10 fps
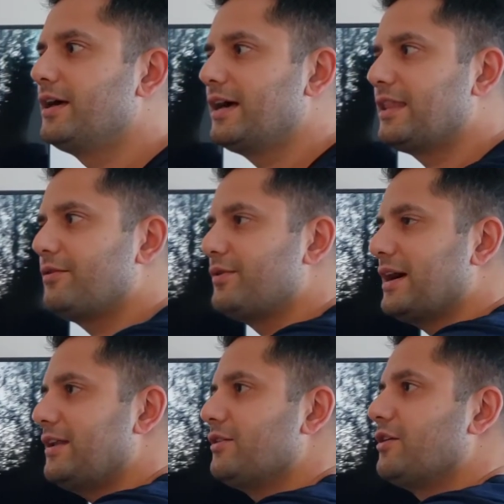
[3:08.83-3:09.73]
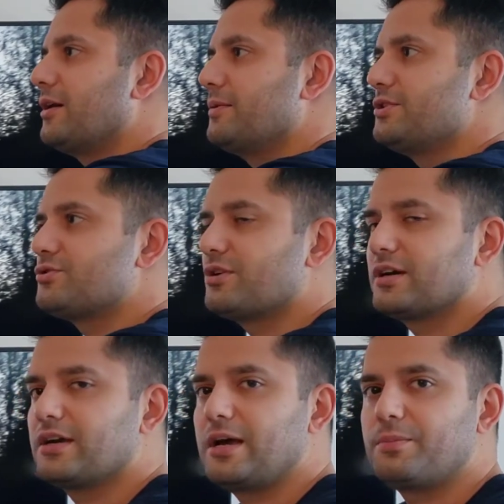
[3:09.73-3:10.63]
And then we had a garbage
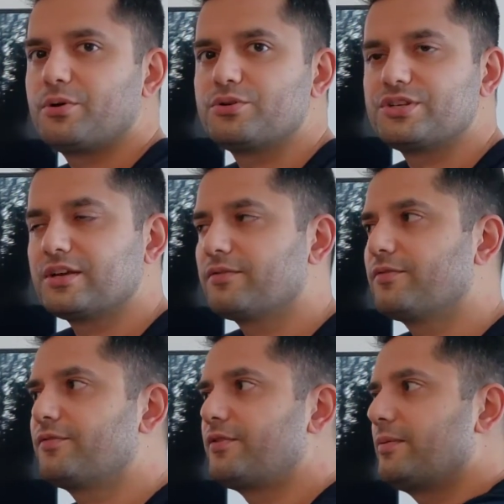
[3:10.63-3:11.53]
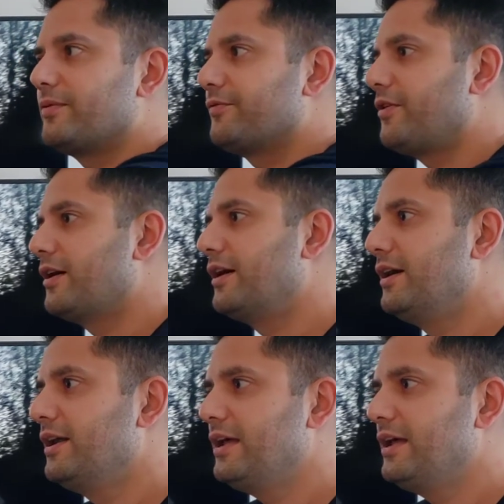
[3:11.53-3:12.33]
truck approaching from afar.